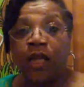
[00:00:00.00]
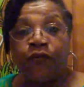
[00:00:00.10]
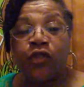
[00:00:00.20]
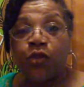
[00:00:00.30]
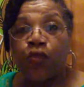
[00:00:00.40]

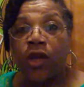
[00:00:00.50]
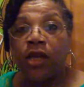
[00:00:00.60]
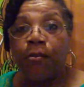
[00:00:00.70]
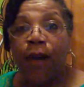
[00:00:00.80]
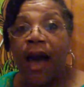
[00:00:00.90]
If it's
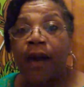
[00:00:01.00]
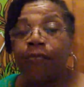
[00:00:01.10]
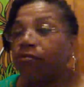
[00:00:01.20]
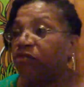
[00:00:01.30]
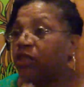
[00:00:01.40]
drinking pop,
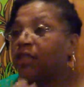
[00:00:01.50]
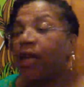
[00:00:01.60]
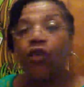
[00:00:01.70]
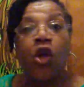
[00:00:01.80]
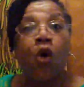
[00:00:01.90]
just
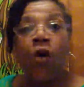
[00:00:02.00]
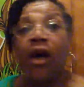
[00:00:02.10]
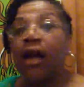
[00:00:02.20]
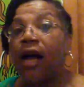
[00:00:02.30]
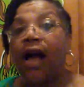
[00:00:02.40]
say, you know
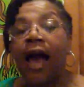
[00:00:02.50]
what?